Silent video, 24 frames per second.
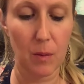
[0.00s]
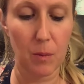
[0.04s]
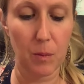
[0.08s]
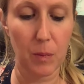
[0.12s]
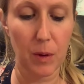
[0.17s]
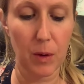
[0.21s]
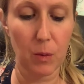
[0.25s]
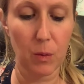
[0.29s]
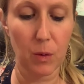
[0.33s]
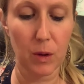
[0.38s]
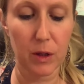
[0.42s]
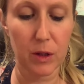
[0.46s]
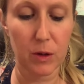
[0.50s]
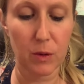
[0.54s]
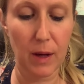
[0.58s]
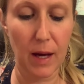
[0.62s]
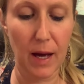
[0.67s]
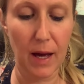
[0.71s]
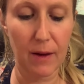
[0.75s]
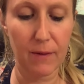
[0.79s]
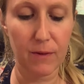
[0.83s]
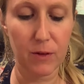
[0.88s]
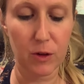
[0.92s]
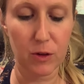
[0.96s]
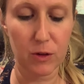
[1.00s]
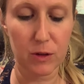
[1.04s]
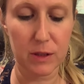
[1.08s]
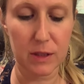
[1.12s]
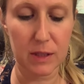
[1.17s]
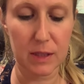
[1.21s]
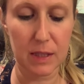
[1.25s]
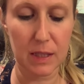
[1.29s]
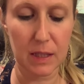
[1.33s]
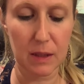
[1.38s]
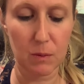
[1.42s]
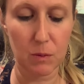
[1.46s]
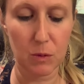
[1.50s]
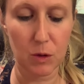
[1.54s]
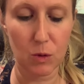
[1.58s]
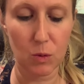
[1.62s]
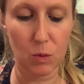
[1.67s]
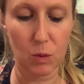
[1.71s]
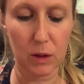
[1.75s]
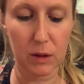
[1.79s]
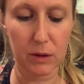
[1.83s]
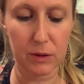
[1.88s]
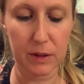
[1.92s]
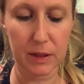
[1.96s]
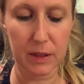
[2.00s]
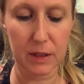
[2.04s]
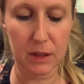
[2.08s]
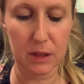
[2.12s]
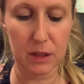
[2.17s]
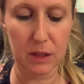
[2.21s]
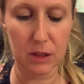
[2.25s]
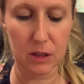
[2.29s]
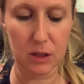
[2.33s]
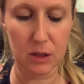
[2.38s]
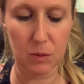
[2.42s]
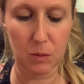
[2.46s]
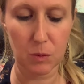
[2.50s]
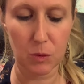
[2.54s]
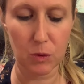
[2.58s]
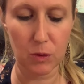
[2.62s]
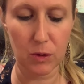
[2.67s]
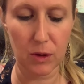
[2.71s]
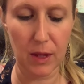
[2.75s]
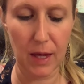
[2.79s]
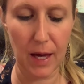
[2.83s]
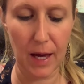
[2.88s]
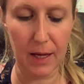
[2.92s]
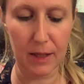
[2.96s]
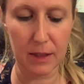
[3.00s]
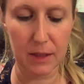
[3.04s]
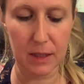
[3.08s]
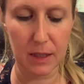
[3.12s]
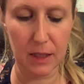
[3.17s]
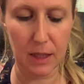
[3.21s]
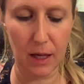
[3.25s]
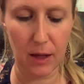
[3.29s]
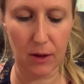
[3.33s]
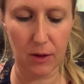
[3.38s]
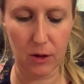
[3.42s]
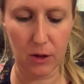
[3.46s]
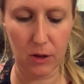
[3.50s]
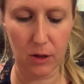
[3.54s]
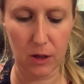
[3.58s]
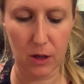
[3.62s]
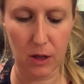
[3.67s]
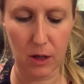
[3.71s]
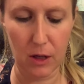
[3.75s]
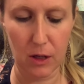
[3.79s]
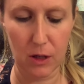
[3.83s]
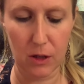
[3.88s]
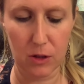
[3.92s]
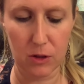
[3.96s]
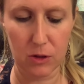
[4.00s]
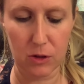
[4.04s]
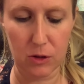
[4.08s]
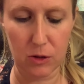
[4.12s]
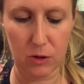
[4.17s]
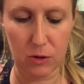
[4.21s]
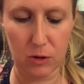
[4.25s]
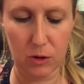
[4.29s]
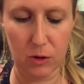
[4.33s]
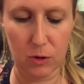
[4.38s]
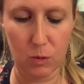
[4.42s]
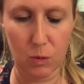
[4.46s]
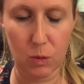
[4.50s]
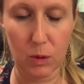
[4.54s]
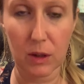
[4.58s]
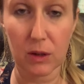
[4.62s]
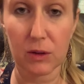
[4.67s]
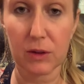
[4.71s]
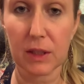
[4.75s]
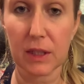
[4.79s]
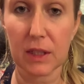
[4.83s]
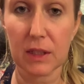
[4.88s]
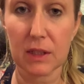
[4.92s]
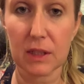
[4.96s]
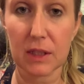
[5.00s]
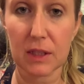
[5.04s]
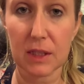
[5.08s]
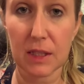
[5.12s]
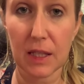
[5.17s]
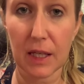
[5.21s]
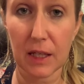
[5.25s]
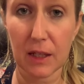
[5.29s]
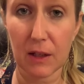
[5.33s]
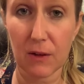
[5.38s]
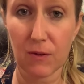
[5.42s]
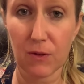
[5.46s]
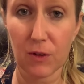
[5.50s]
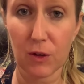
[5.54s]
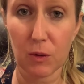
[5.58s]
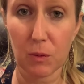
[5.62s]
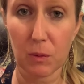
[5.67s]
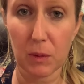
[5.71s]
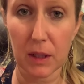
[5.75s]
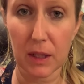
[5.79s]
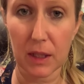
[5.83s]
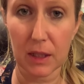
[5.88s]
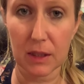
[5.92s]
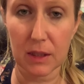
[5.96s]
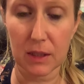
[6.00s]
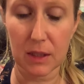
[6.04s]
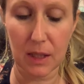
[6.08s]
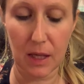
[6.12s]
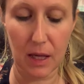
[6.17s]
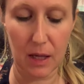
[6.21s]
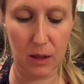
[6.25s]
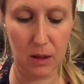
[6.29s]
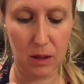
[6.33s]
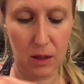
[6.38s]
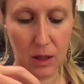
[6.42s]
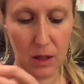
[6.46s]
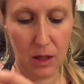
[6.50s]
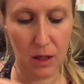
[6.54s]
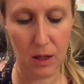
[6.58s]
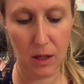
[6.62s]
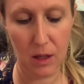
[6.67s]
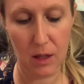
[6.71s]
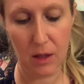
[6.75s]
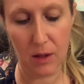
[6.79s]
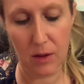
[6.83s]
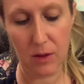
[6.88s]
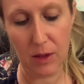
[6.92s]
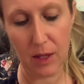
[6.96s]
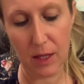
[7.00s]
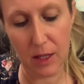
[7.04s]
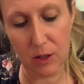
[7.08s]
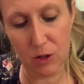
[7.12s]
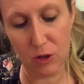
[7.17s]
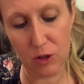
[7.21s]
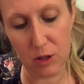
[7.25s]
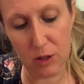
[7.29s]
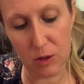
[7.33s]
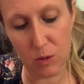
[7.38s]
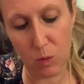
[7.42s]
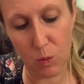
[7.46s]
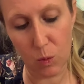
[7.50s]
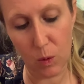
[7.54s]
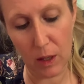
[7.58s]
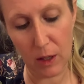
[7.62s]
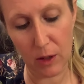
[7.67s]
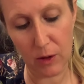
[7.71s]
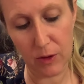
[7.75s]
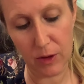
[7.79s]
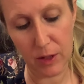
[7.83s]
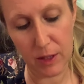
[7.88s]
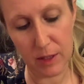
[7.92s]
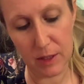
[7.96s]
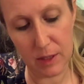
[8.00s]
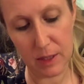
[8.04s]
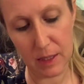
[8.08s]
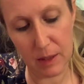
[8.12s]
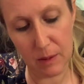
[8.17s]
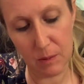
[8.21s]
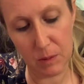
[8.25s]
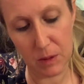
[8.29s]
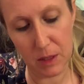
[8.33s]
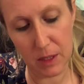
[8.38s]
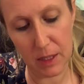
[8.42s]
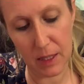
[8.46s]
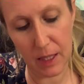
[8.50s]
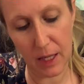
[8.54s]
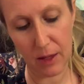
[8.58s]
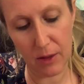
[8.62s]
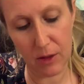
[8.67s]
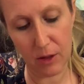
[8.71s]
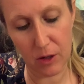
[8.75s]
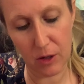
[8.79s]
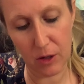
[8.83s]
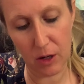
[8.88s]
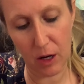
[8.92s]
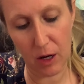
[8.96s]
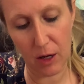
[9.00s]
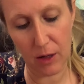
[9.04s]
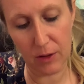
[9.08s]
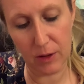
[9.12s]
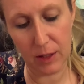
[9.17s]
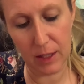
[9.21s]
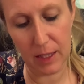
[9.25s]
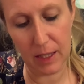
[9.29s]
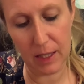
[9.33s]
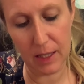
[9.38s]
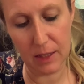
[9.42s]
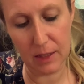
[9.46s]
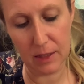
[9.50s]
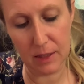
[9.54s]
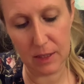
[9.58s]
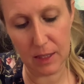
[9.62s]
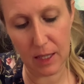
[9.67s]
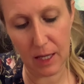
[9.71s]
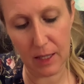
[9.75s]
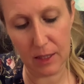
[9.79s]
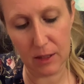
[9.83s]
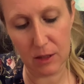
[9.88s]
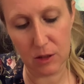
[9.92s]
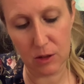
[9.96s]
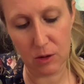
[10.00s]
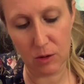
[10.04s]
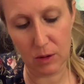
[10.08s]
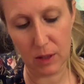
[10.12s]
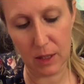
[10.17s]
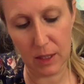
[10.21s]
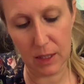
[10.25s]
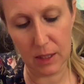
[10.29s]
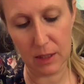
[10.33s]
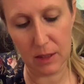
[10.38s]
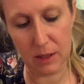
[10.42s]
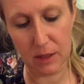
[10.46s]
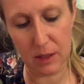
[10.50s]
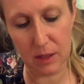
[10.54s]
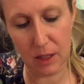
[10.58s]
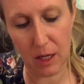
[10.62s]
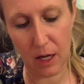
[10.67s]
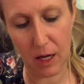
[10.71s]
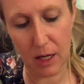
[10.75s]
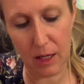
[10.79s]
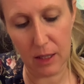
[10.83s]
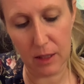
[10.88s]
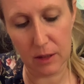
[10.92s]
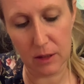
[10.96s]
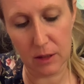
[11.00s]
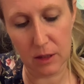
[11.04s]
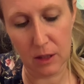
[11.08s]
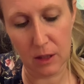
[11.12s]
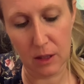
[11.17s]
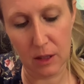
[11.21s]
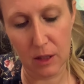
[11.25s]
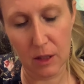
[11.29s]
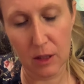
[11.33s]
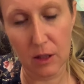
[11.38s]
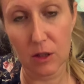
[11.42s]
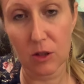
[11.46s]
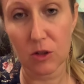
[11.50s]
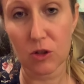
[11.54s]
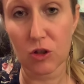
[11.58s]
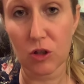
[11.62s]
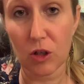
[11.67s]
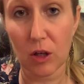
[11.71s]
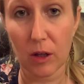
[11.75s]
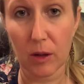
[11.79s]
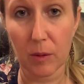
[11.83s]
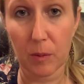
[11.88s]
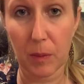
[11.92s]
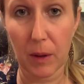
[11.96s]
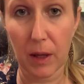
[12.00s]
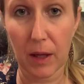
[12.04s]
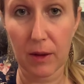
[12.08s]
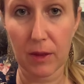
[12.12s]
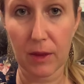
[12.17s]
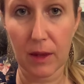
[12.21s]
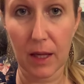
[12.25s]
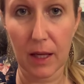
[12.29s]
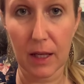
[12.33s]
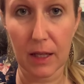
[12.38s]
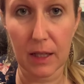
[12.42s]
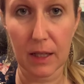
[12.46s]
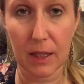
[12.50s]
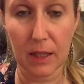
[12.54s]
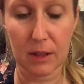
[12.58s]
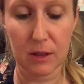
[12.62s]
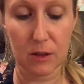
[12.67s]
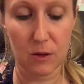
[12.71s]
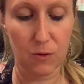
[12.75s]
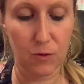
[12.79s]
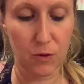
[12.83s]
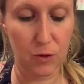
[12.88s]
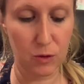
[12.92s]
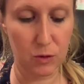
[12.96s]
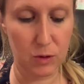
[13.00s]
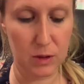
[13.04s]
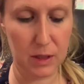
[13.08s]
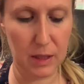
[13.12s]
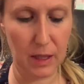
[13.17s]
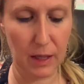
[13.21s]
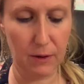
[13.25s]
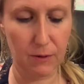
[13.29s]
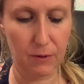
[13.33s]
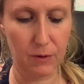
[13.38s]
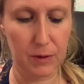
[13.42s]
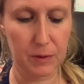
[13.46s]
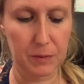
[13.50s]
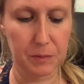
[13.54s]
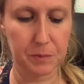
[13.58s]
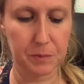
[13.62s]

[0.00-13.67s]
but where you have your seam, you will need to smooth that together. So you will need to take a few minutes and then just weld the seam together on the inside so that it's not sharp and that it's food safe.